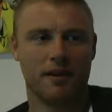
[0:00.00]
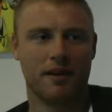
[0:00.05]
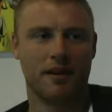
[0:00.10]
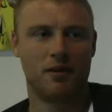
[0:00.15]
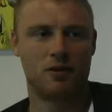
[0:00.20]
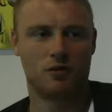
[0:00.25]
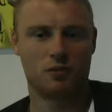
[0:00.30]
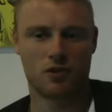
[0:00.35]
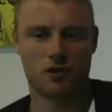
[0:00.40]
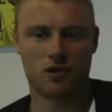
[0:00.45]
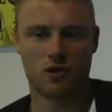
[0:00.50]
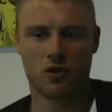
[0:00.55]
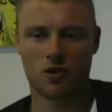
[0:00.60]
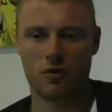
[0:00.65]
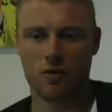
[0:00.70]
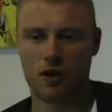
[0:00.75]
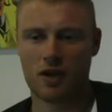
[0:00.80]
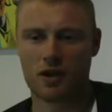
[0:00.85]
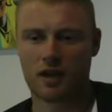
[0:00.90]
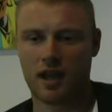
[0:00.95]
It was my
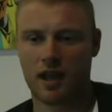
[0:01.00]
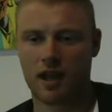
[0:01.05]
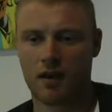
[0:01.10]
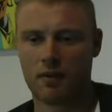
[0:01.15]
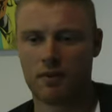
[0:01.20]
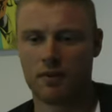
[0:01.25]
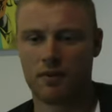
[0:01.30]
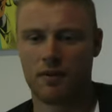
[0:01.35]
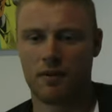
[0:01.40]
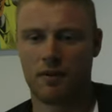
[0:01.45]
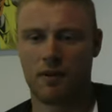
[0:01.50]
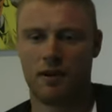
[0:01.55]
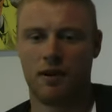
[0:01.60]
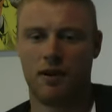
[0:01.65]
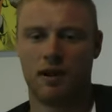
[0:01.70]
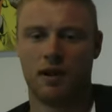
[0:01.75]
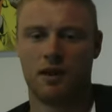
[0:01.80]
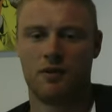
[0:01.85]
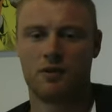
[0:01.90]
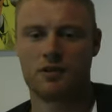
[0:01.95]
schoolboy cap.
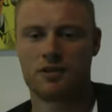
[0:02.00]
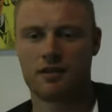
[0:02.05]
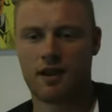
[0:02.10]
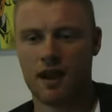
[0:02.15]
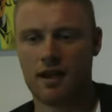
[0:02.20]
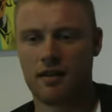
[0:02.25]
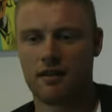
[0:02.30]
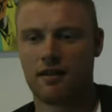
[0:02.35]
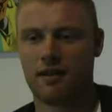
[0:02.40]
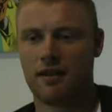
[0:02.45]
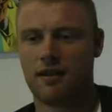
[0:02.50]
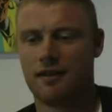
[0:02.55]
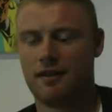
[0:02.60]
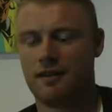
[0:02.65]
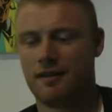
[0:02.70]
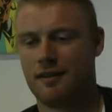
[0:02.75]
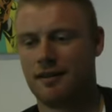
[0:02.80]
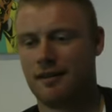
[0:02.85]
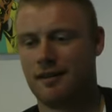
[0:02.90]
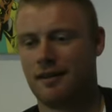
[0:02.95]
It was
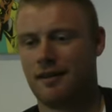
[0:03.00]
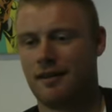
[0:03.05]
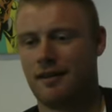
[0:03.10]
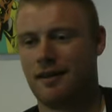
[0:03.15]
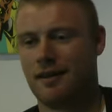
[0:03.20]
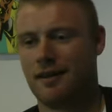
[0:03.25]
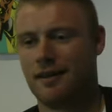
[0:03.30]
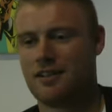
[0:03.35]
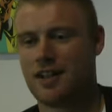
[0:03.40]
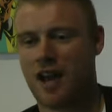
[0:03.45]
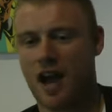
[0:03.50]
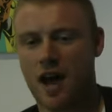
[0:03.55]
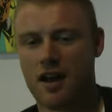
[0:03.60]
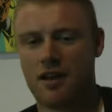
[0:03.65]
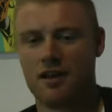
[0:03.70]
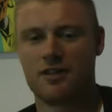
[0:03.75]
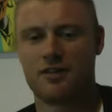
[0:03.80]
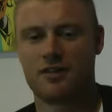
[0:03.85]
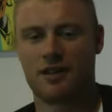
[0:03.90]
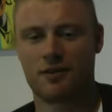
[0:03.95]
slightly
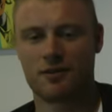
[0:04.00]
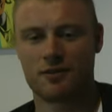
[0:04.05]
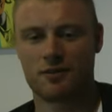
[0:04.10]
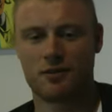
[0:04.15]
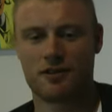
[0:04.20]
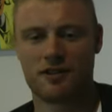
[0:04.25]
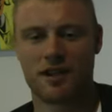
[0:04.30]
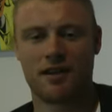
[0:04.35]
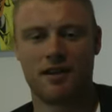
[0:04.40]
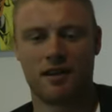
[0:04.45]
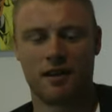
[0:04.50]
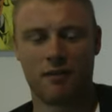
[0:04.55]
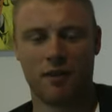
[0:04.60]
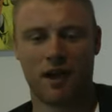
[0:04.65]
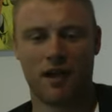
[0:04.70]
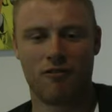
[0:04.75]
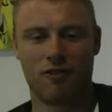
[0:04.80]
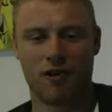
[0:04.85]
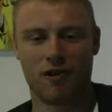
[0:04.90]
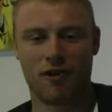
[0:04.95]
tarnished. I was presented it
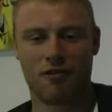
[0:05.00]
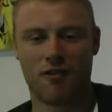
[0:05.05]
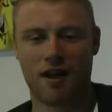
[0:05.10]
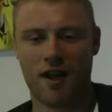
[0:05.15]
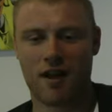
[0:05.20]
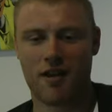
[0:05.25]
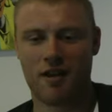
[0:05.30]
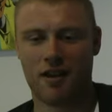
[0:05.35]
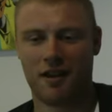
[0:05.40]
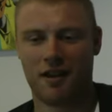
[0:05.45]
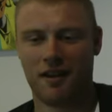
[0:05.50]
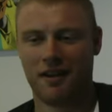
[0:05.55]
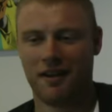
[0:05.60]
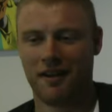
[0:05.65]
by Ronnie O'Reilly.